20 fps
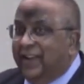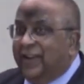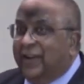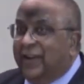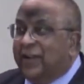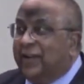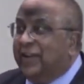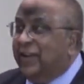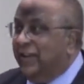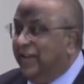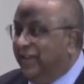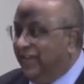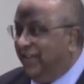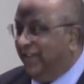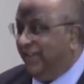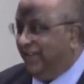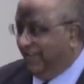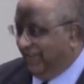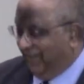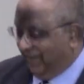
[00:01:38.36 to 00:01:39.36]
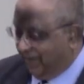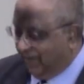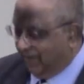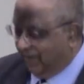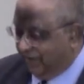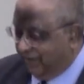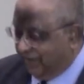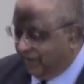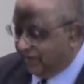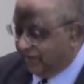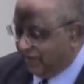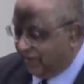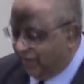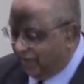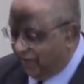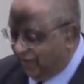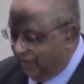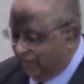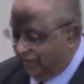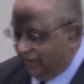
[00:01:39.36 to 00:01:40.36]
Dr. Ishar Judge
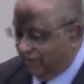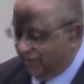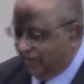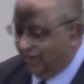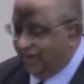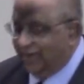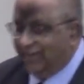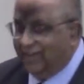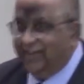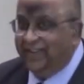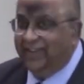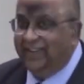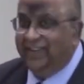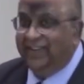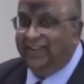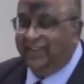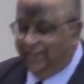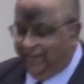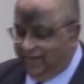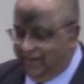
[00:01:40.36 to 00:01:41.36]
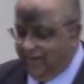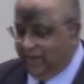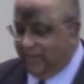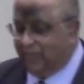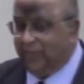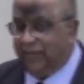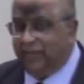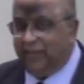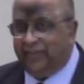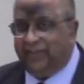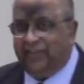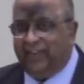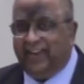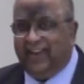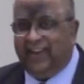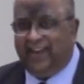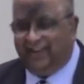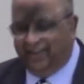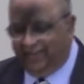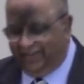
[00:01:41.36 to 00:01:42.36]
Ahluwalia, Professor
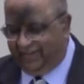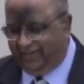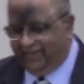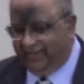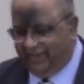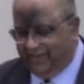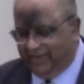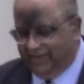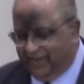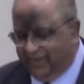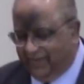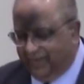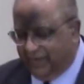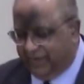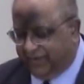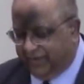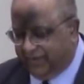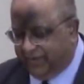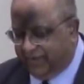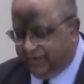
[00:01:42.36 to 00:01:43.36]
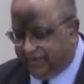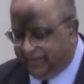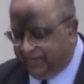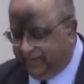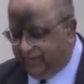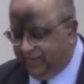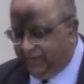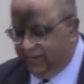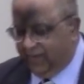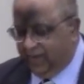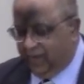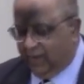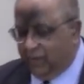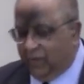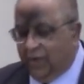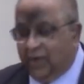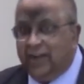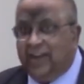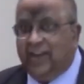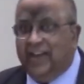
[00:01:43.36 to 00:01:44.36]
Harris, Mr.
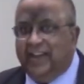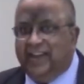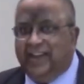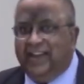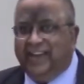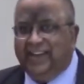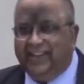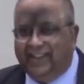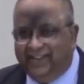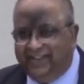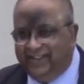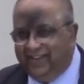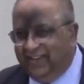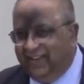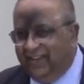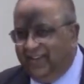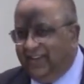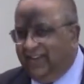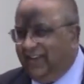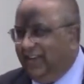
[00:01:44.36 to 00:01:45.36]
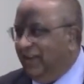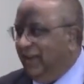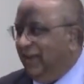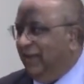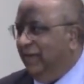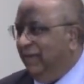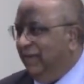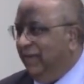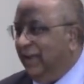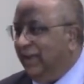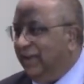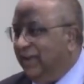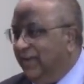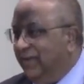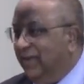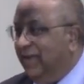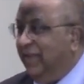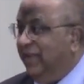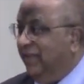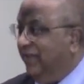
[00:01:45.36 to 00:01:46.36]
Wong Kai Yang,
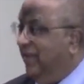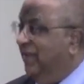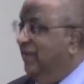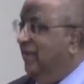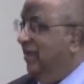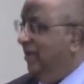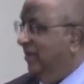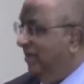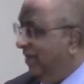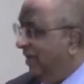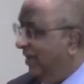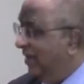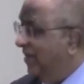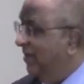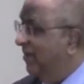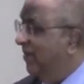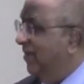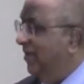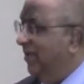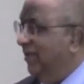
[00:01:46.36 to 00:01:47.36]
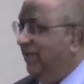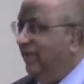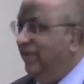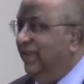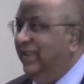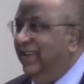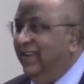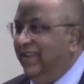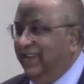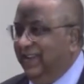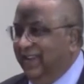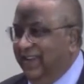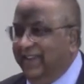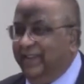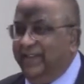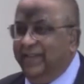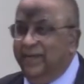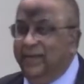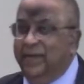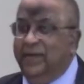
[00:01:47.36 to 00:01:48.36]
welcome to SMU, welcome to
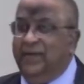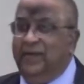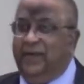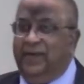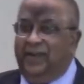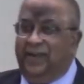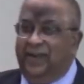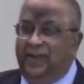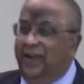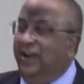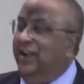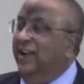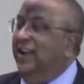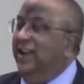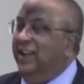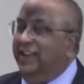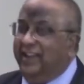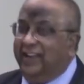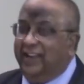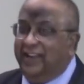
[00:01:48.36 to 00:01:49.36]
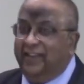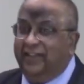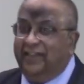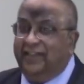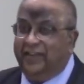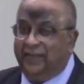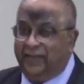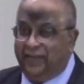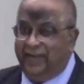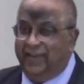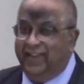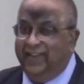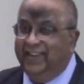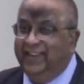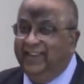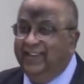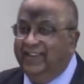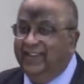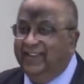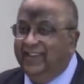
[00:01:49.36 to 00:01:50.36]
SMU for all our other guests as well.
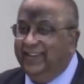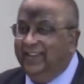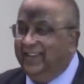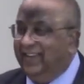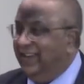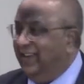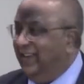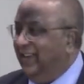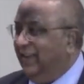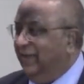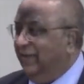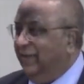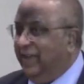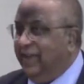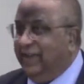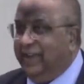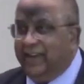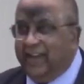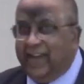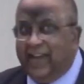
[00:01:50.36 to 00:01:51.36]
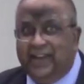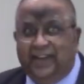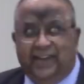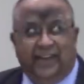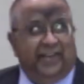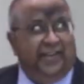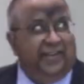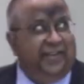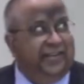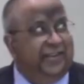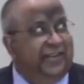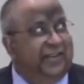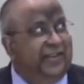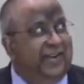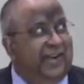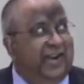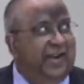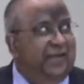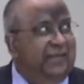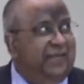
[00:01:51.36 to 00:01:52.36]
We're delighted to
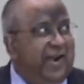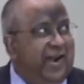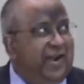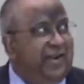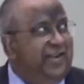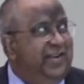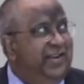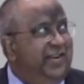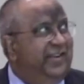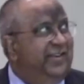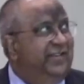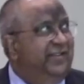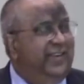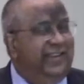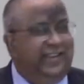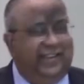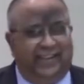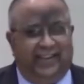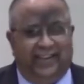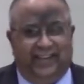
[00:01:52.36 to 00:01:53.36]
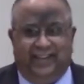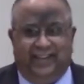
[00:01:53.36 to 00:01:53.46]
partner with